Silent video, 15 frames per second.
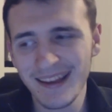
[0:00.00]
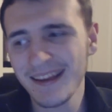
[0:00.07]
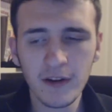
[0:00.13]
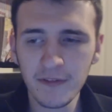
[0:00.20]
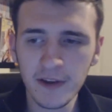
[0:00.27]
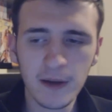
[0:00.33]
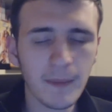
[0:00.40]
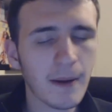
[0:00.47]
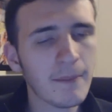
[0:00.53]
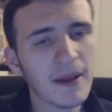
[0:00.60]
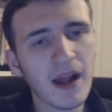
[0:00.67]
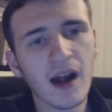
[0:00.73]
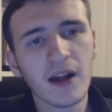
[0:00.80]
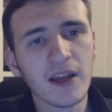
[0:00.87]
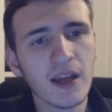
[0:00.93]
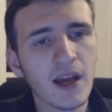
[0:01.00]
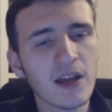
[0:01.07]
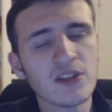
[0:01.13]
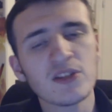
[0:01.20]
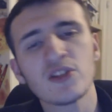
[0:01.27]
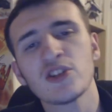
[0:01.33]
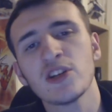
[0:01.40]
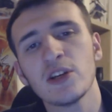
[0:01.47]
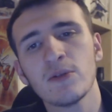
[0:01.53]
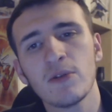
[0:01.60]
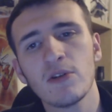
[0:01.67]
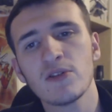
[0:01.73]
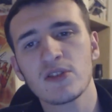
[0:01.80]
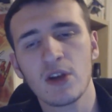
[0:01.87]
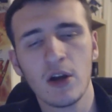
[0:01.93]
What do you think about Byakuya and
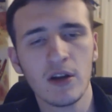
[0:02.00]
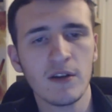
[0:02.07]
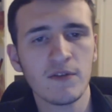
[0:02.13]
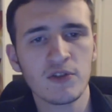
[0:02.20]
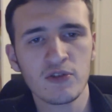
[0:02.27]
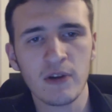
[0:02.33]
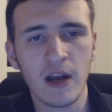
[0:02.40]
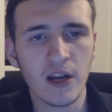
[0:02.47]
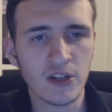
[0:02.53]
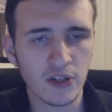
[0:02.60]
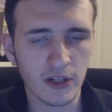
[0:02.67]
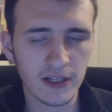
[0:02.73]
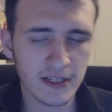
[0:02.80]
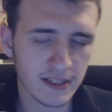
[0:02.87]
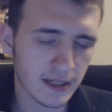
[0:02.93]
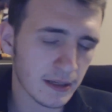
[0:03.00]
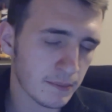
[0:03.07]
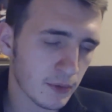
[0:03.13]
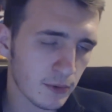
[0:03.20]
Toshiro's kind of strategizing?